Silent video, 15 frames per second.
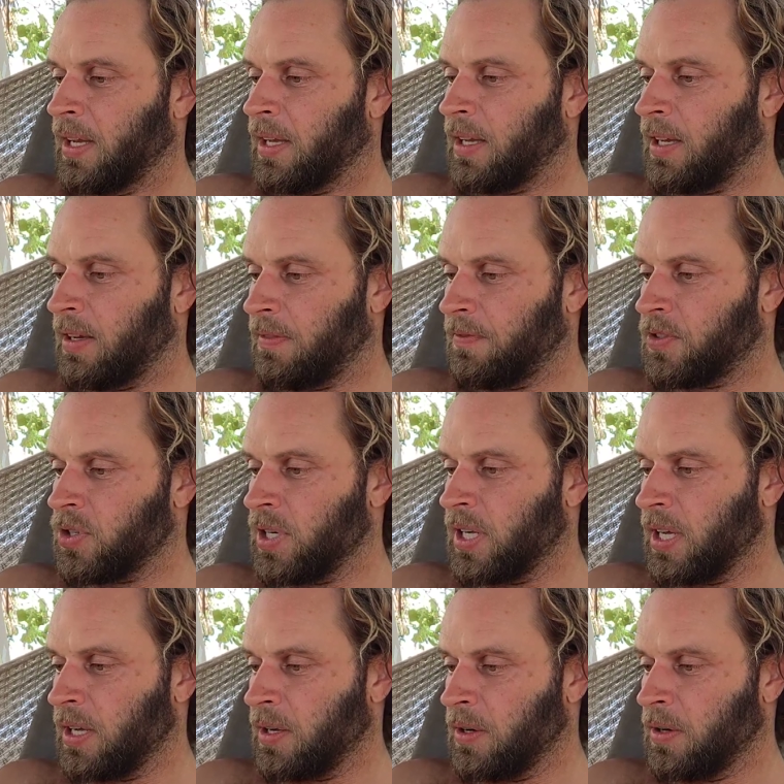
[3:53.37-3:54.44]
If
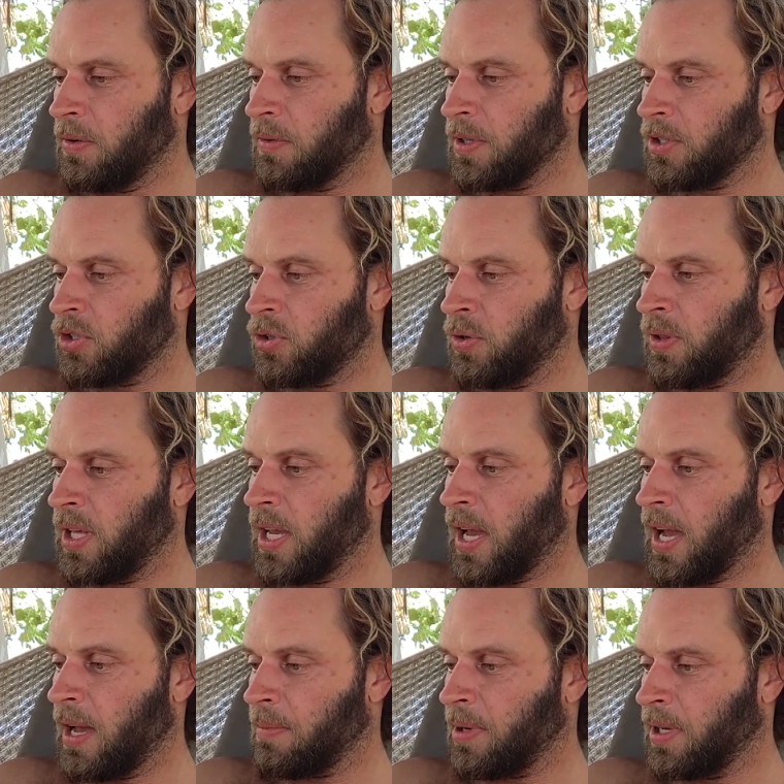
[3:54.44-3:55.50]
drinking was truly a
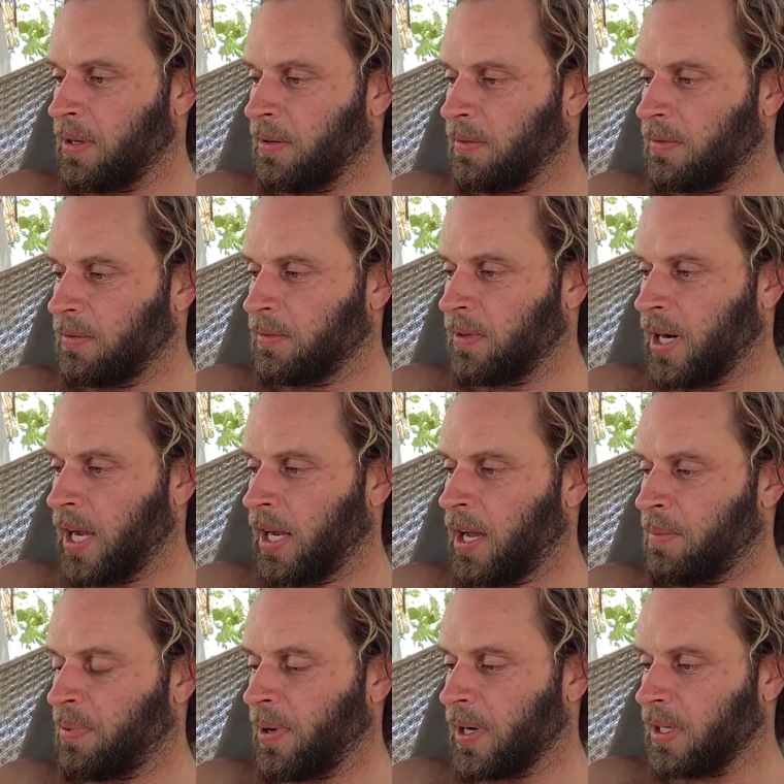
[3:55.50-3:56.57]
habit, when I
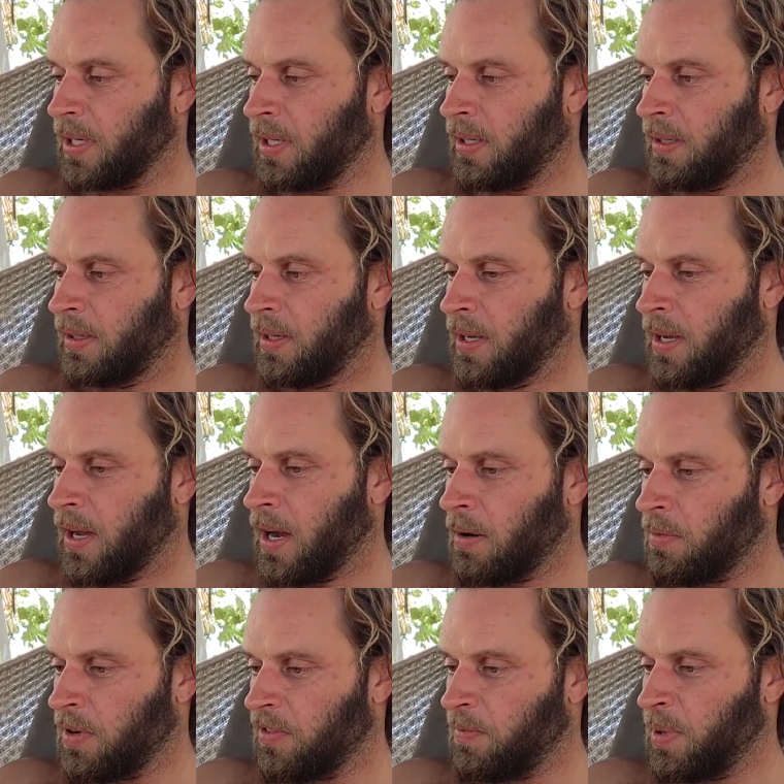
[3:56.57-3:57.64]
got pregnant, I
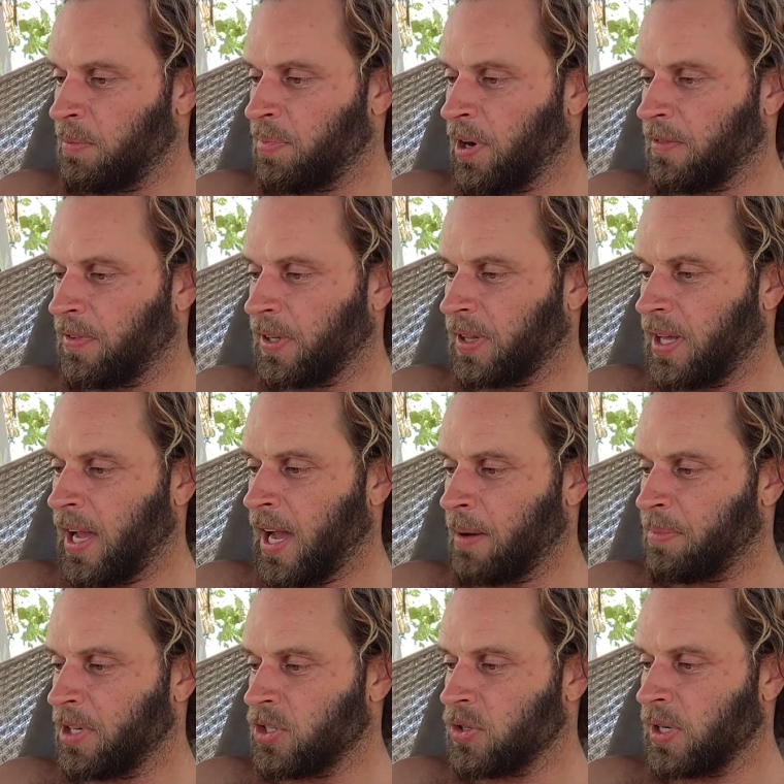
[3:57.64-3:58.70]
would have been perfectly
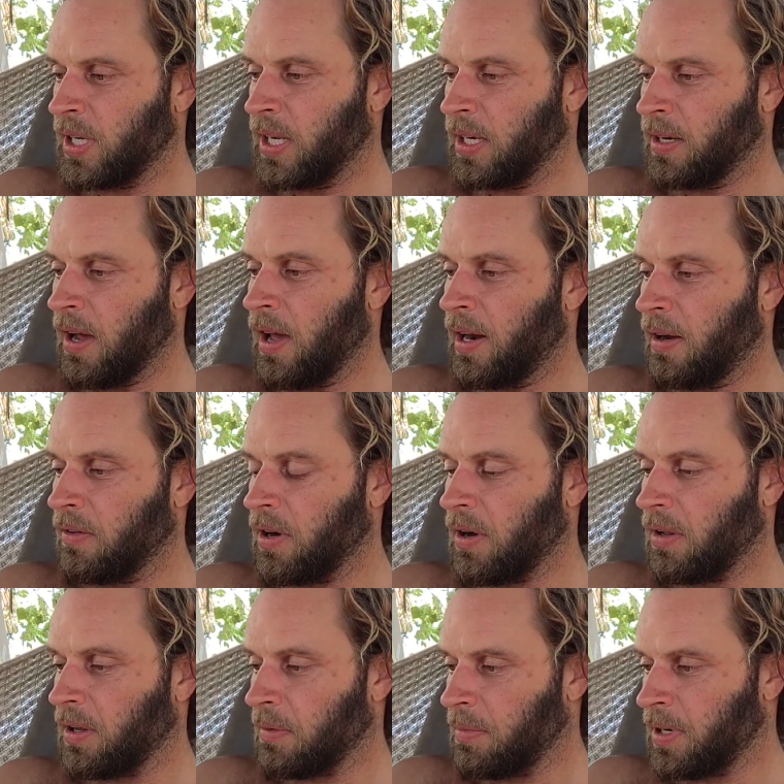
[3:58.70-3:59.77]
happy drinking
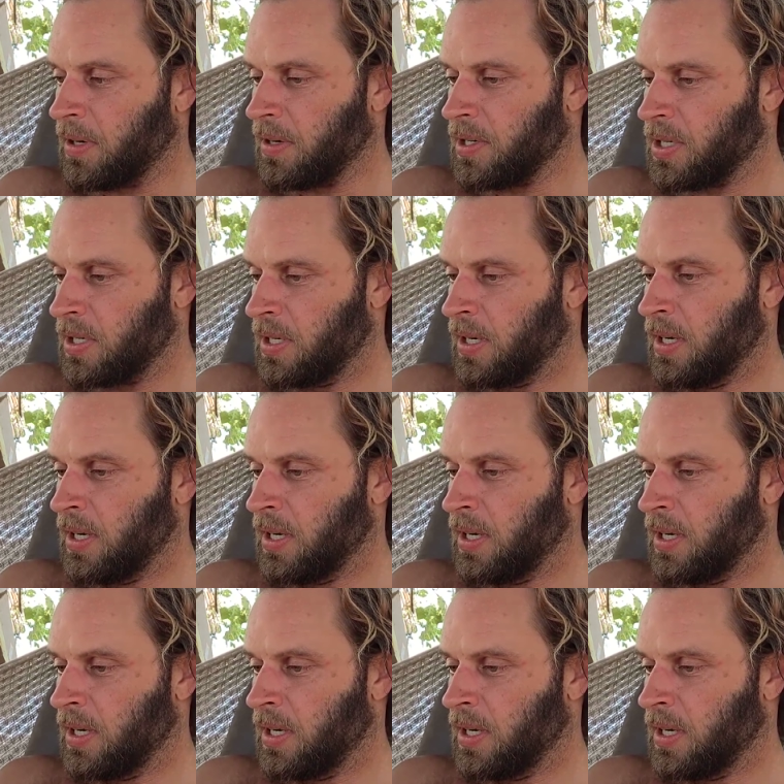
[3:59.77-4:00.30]
non-alcoholic beers.